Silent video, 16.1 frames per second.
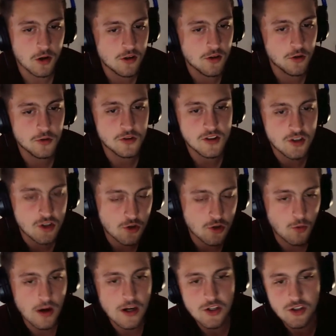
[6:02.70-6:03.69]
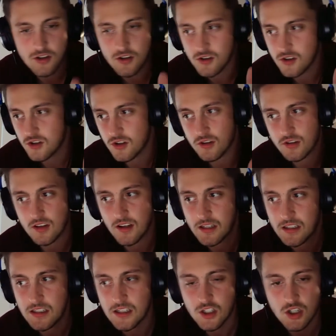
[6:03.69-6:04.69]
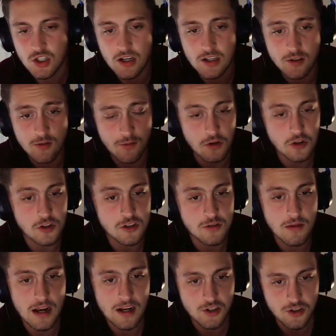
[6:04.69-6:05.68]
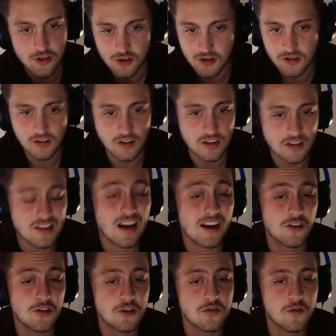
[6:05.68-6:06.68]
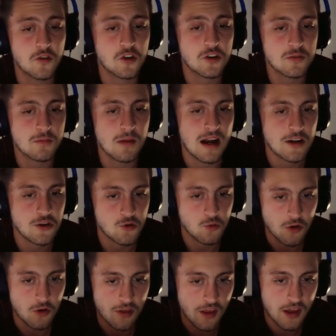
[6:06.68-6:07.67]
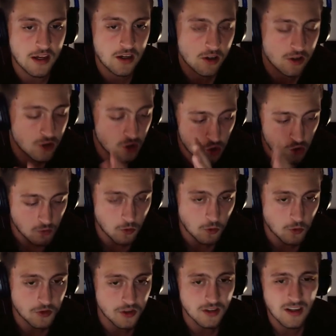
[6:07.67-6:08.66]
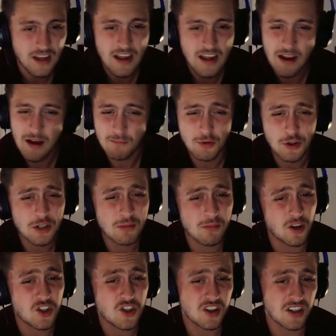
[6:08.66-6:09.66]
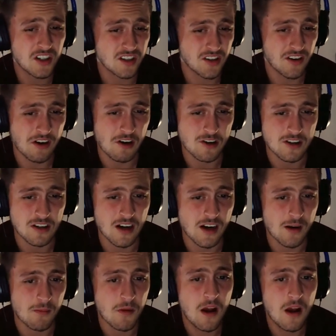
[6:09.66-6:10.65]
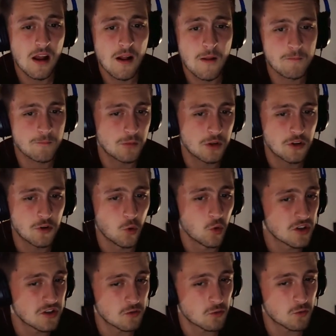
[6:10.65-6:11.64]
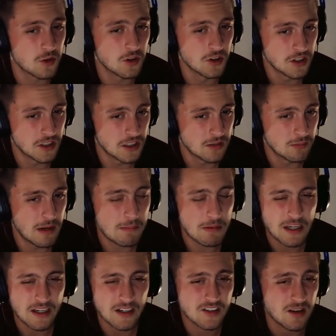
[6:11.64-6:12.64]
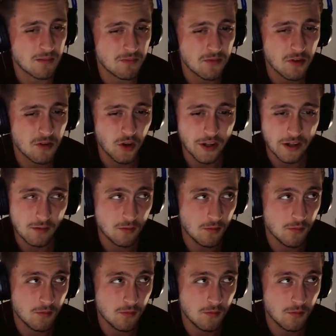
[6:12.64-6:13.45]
one of those situations, just like DJ's first match and just like Xander's first match, where they controlled it pretty much the entire time. I mean, there wasn't really, maybe except like,